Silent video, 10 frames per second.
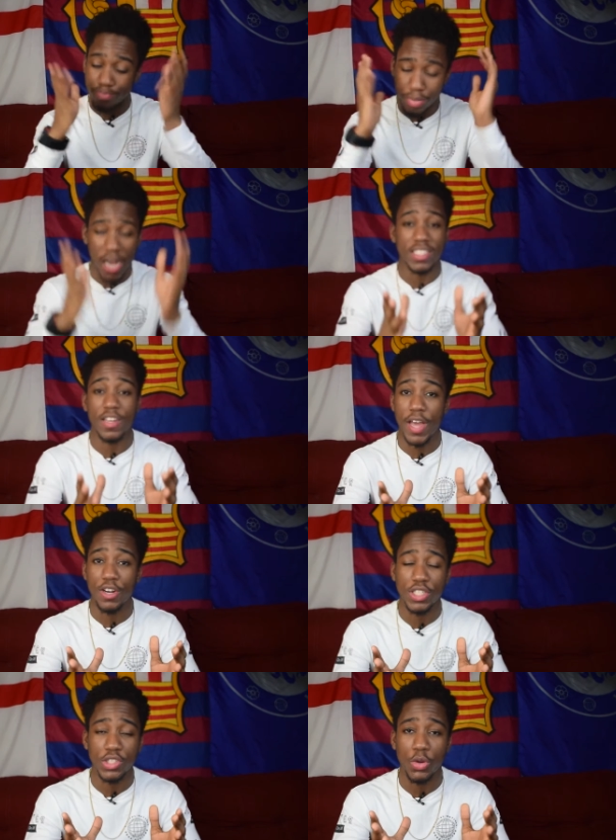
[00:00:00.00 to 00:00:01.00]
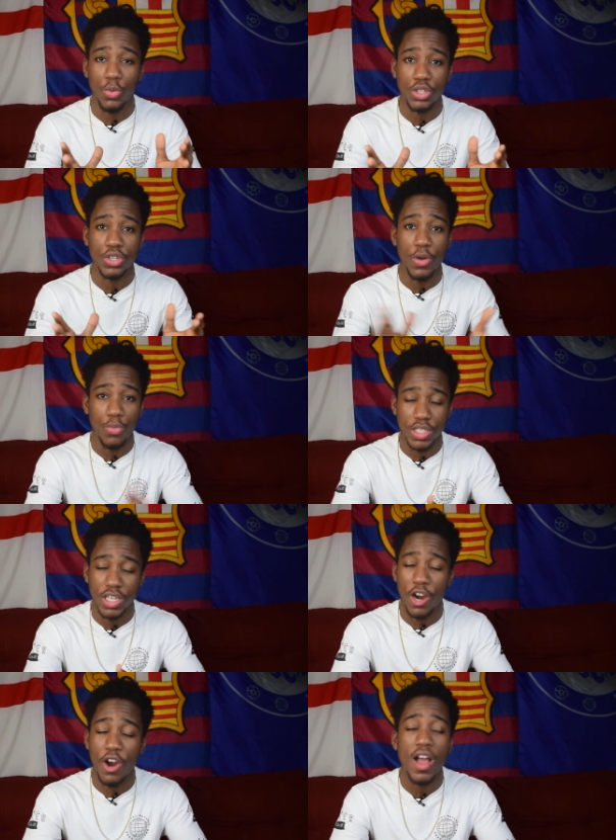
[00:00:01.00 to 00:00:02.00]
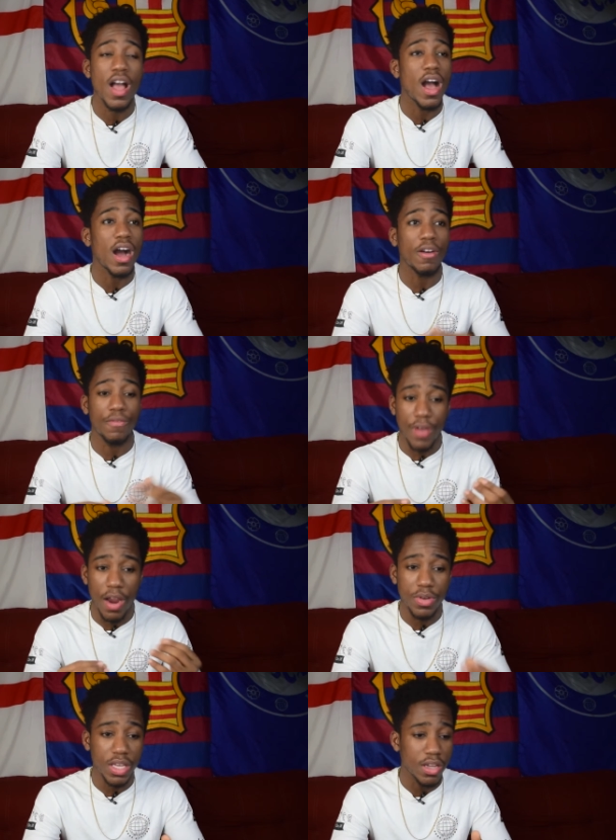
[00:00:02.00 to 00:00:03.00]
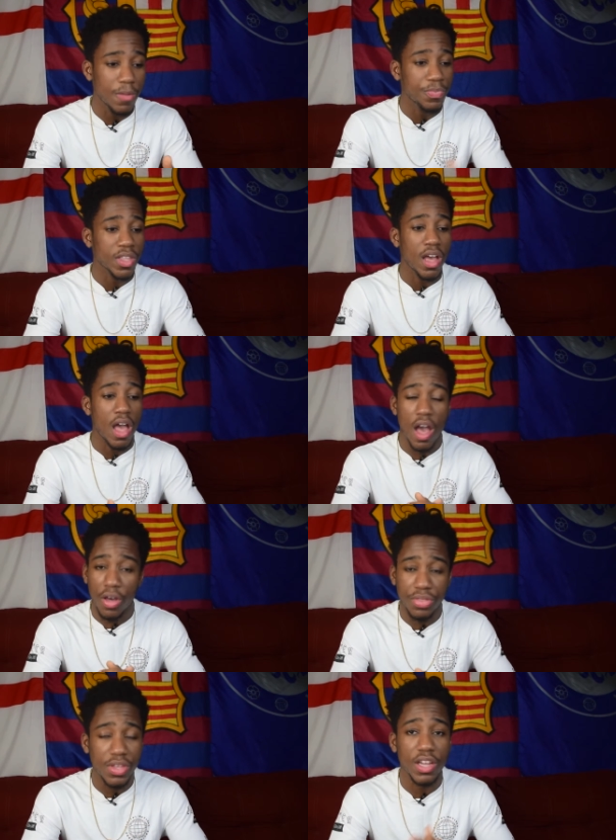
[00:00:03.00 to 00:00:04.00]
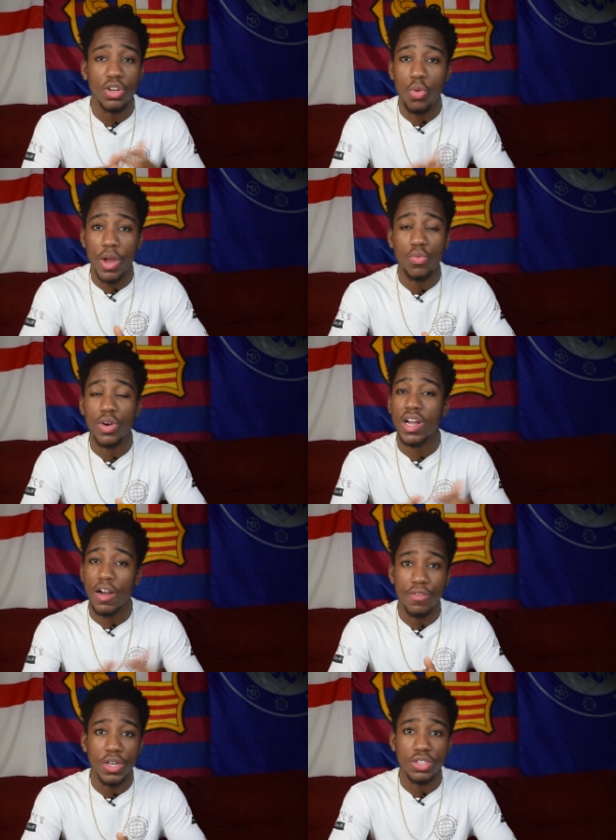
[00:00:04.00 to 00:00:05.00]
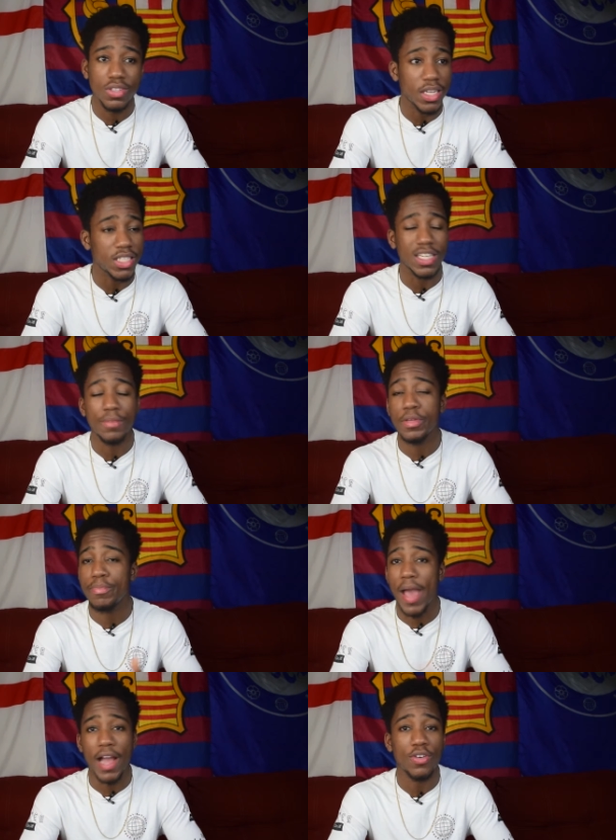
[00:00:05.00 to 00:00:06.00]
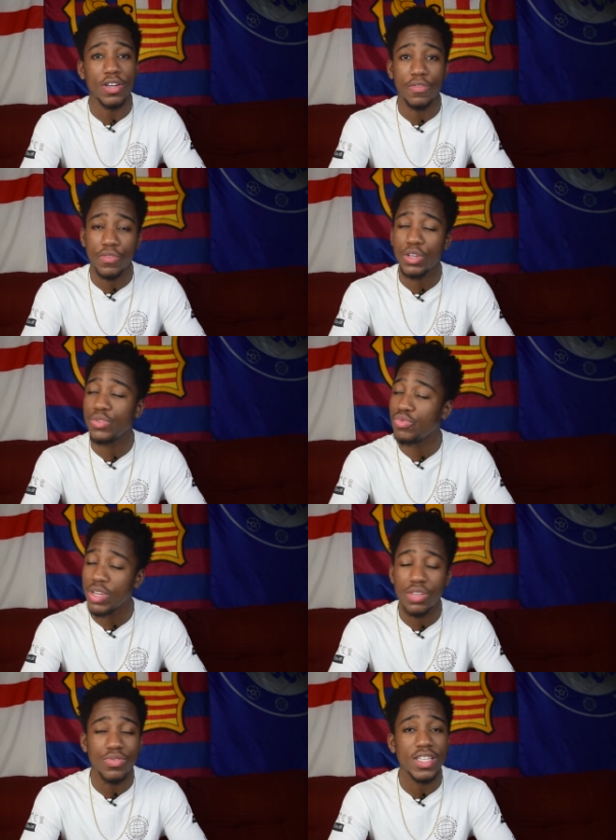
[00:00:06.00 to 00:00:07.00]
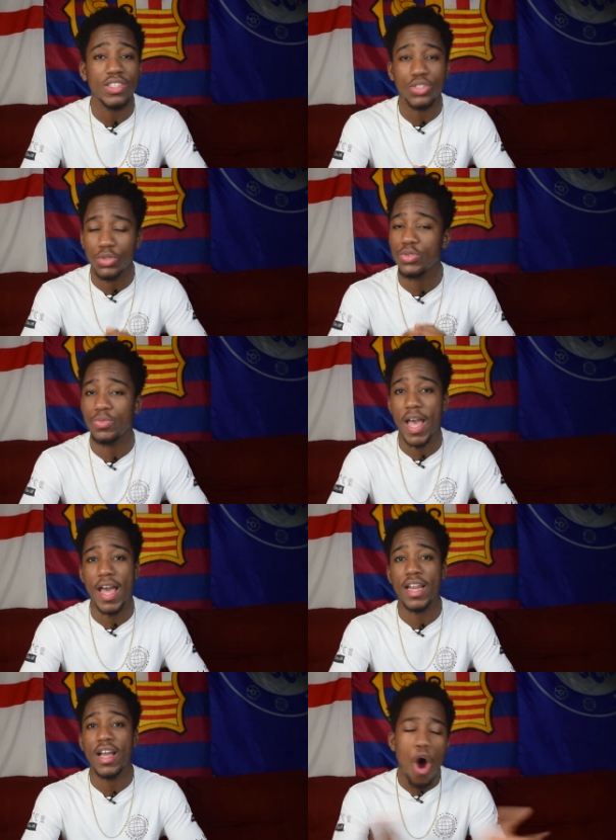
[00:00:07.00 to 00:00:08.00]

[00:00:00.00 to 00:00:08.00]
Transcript: positive energy towards her and wishing her a very healthy and quick recovery so that she could be back on the field really, really soon, man.